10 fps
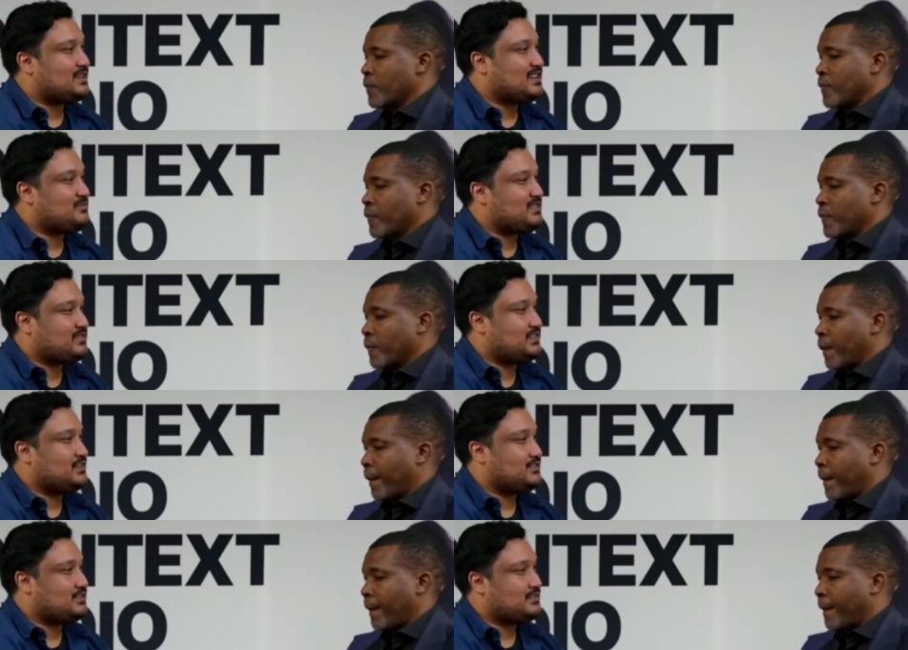Speaker 1: that kind of been for you
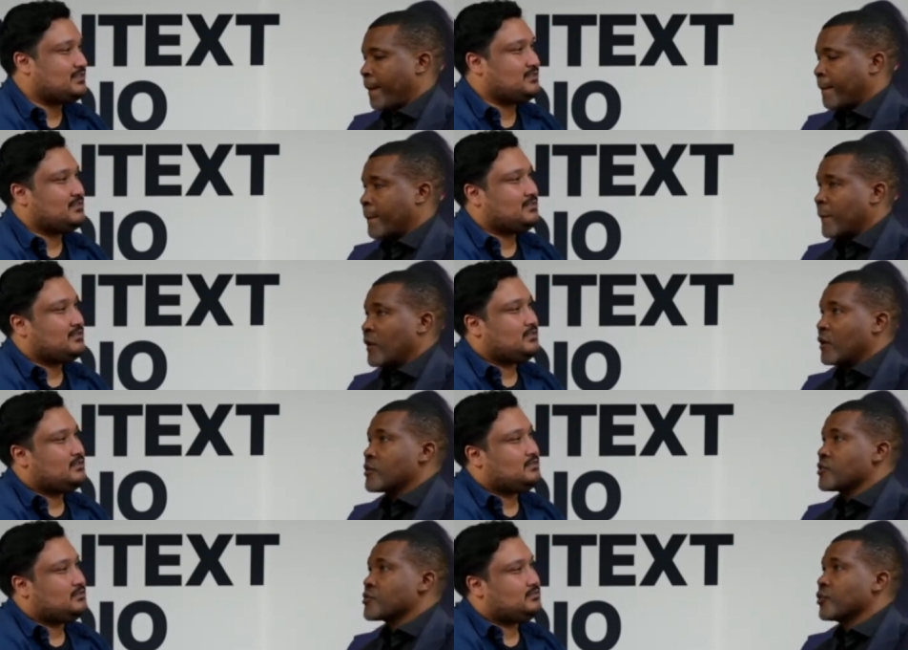guys?
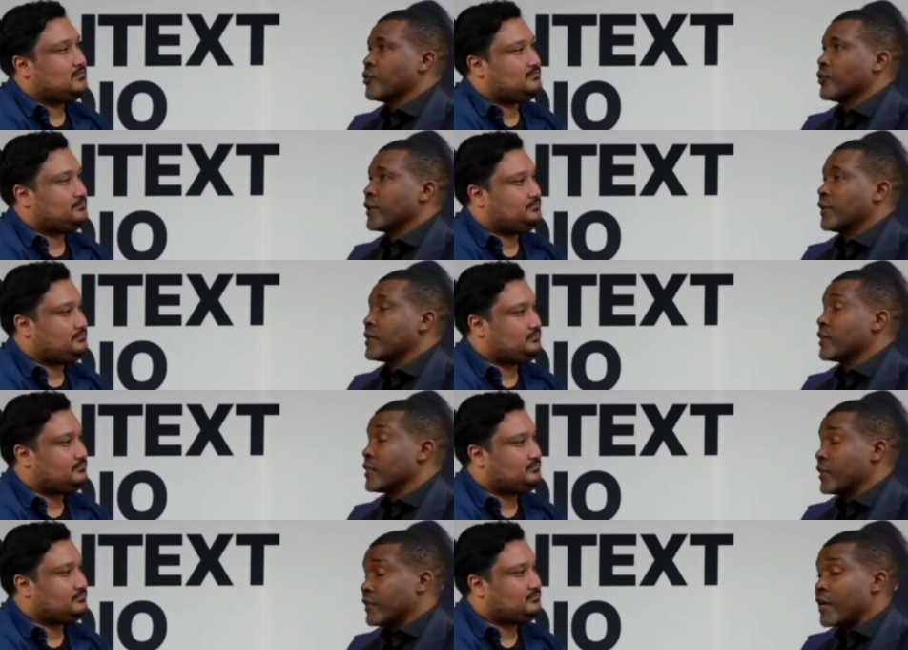So it,
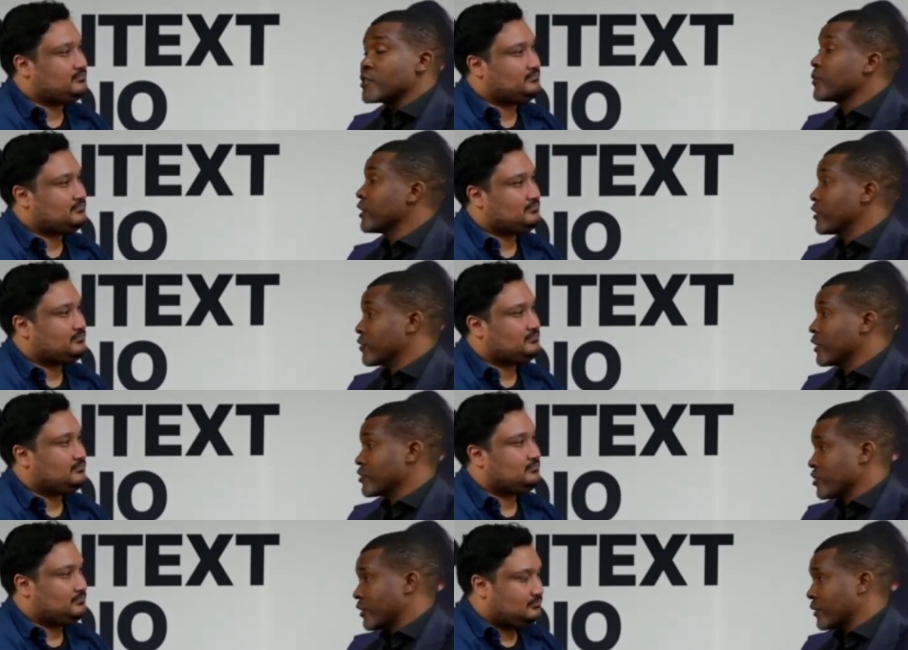it has been a
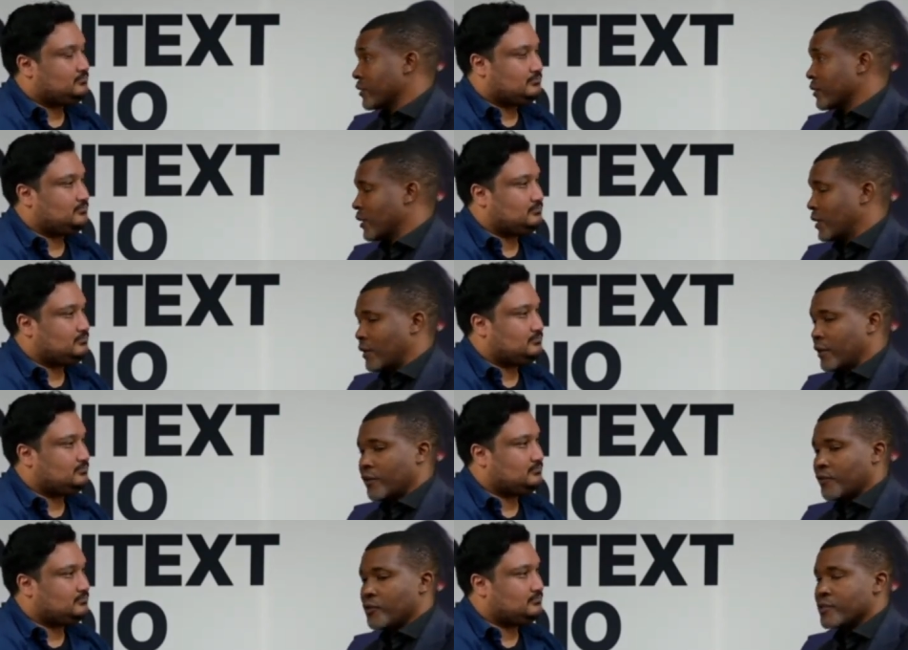difficult journey. Mm-hmm. Uh,
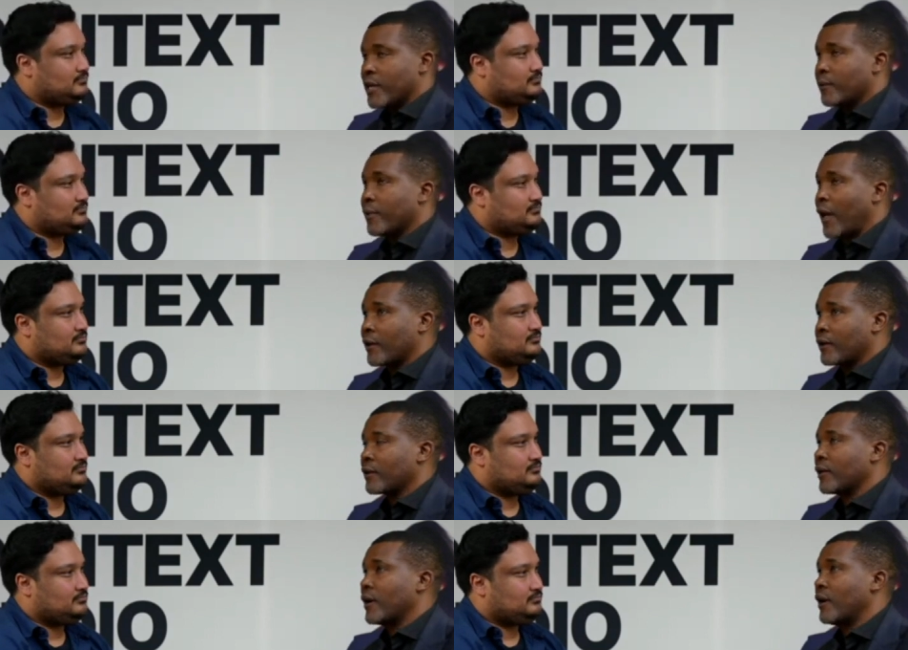if you take back
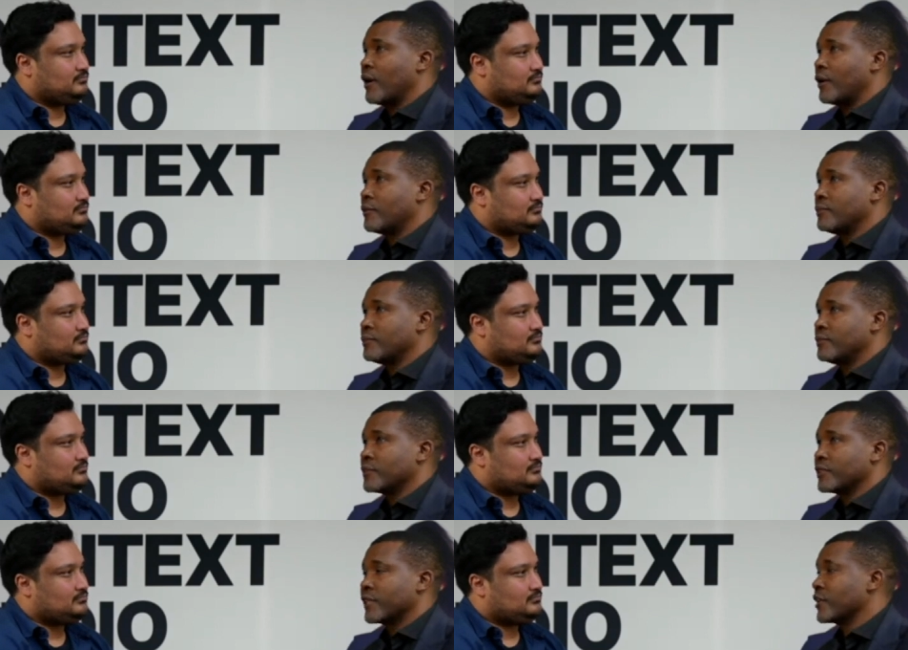um,
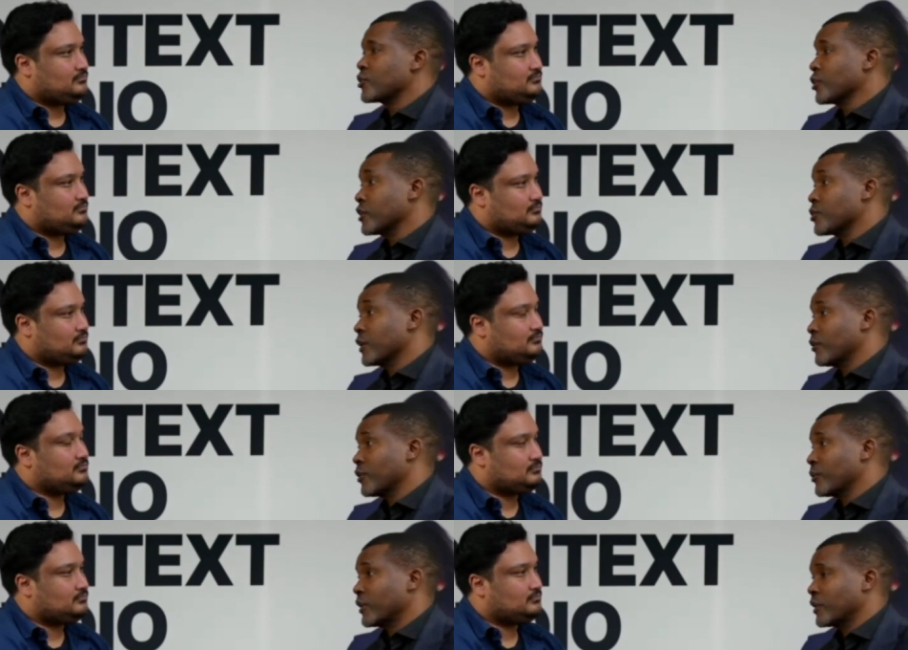starting 2020
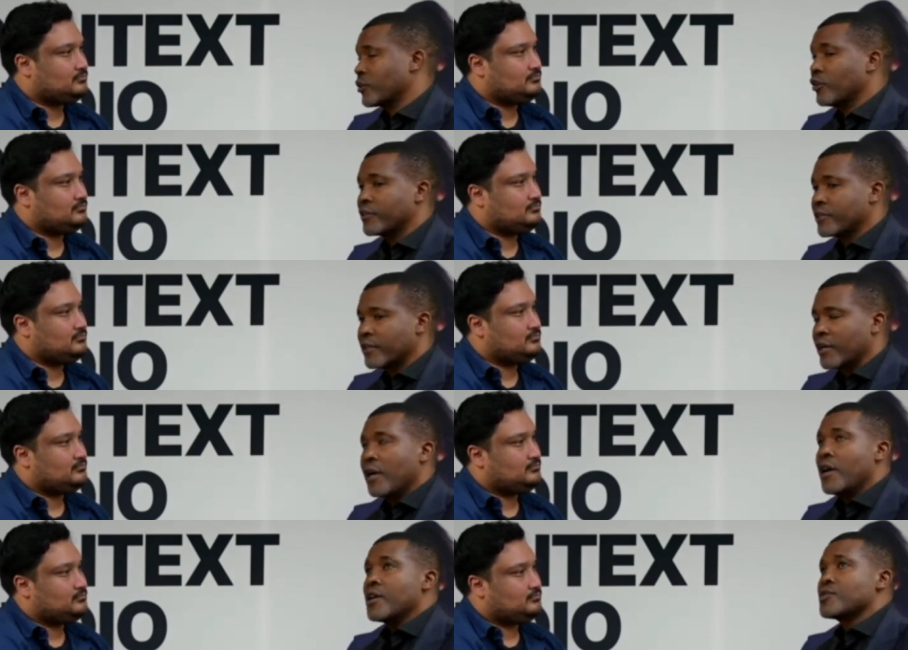when we hit COVID,
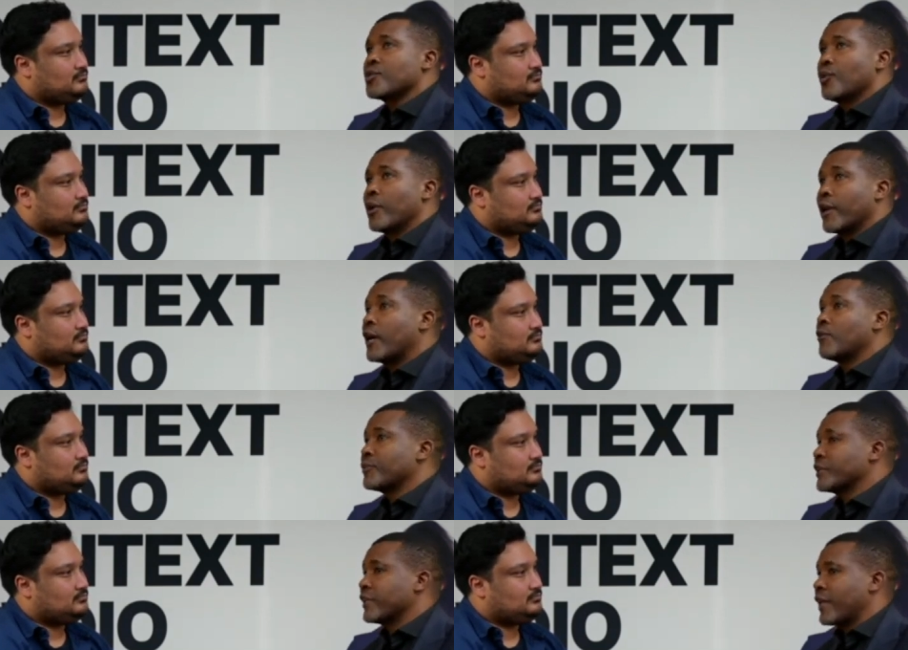so we're a
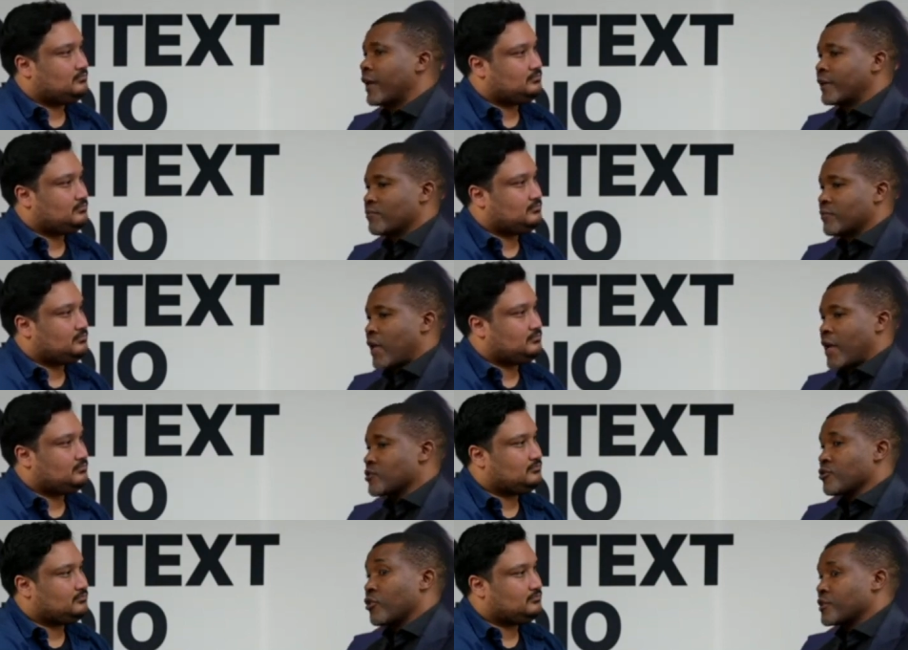company that
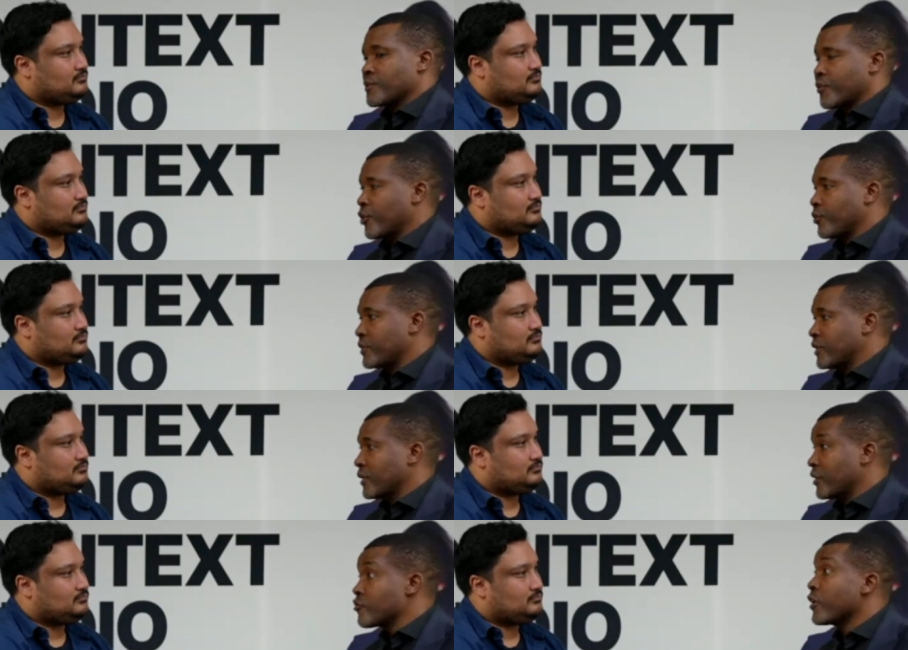has lost
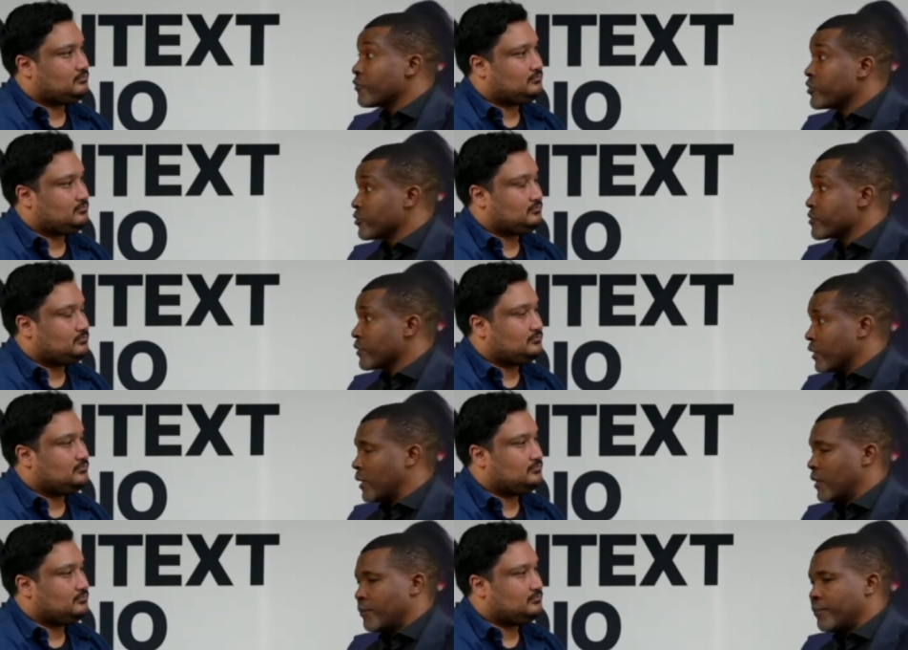probably in revenue
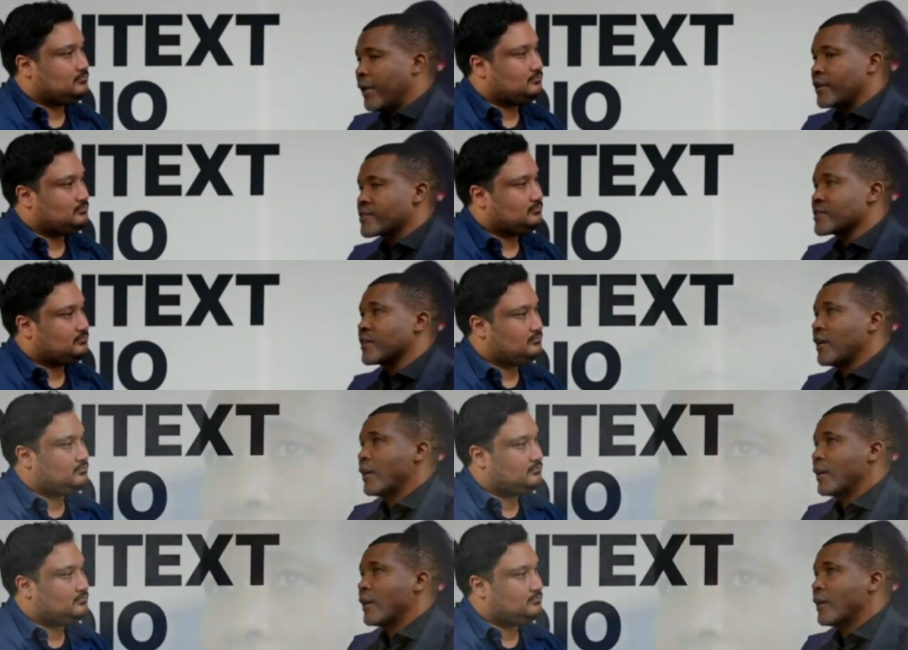uh, base